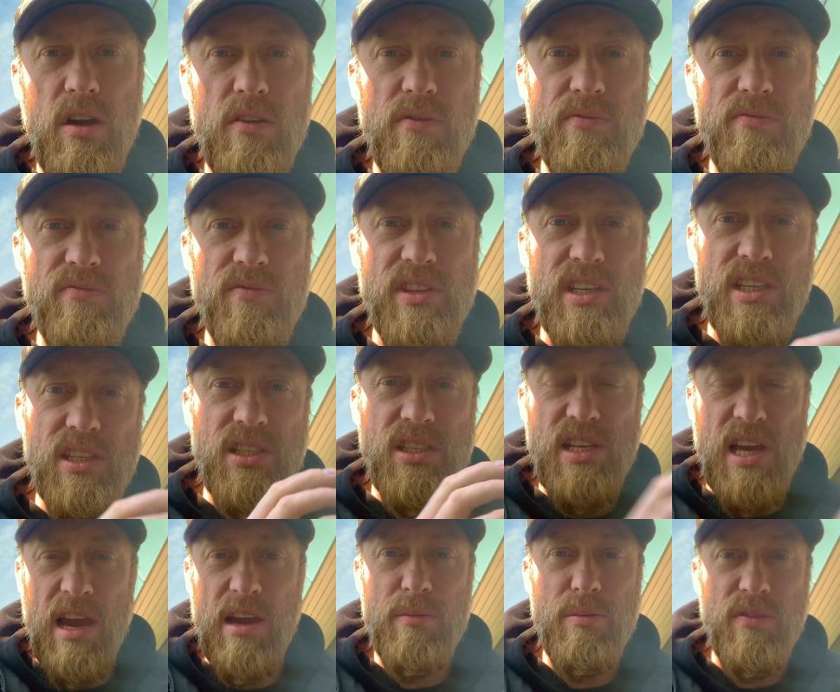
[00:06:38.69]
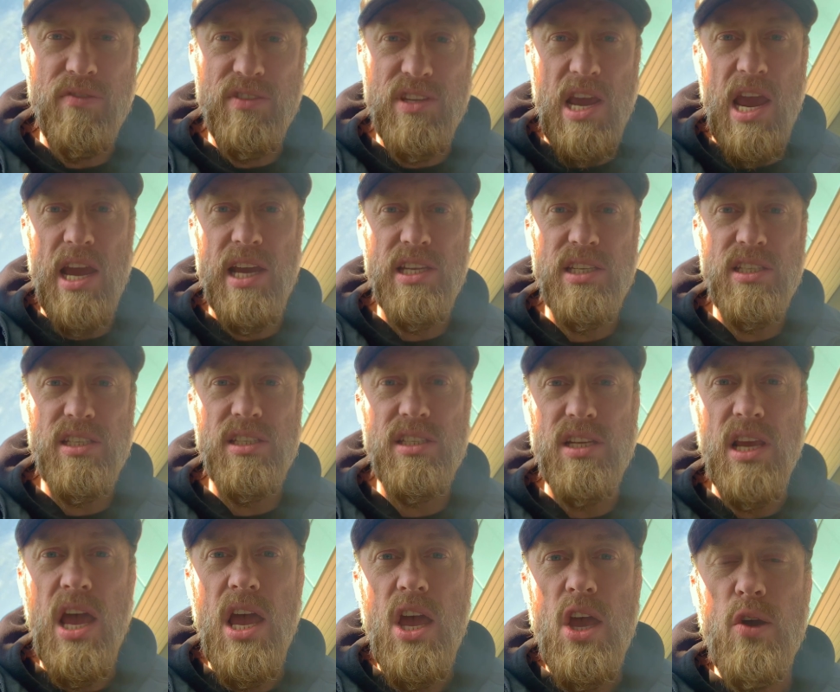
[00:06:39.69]
of these type of
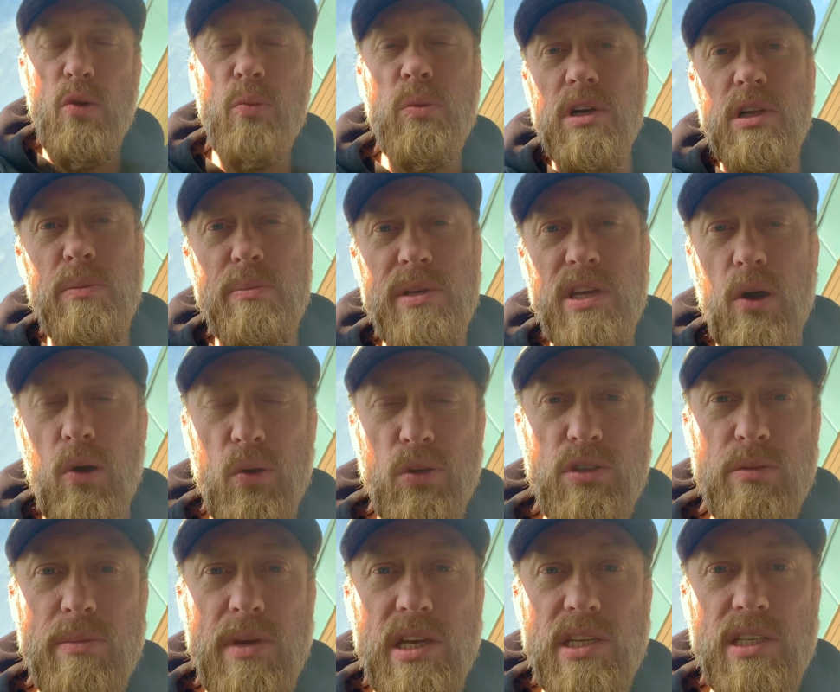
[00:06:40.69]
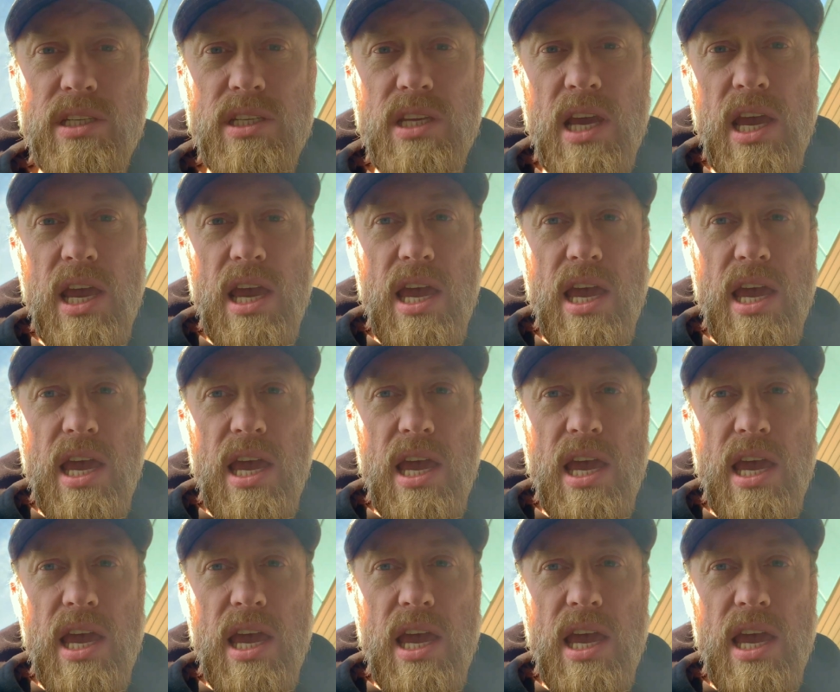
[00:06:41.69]
tasks will be automated,